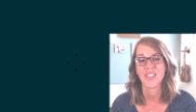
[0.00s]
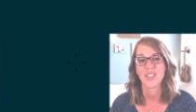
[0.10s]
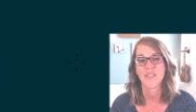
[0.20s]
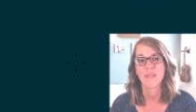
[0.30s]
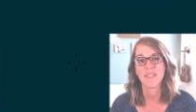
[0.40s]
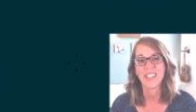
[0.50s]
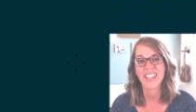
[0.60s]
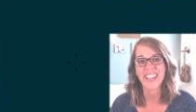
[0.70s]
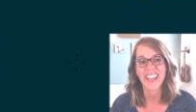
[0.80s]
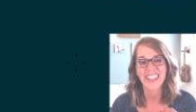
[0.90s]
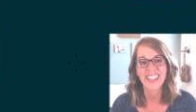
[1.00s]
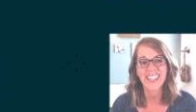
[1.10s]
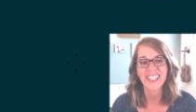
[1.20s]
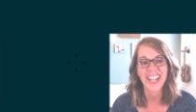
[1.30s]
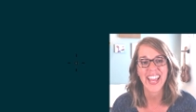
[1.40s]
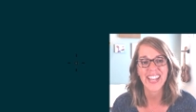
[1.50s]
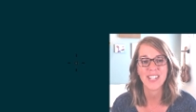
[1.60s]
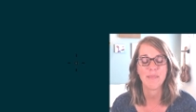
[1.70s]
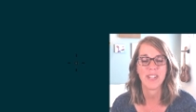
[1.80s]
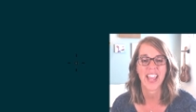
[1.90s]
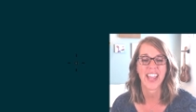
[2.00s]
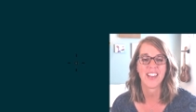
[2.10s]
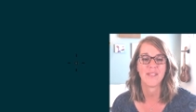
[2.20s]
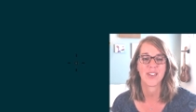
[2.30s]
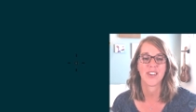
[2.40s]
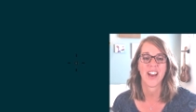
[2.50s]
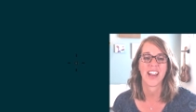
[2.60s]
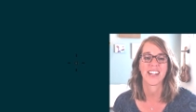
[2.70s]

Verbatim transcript: So if I'm looking at this end behavior,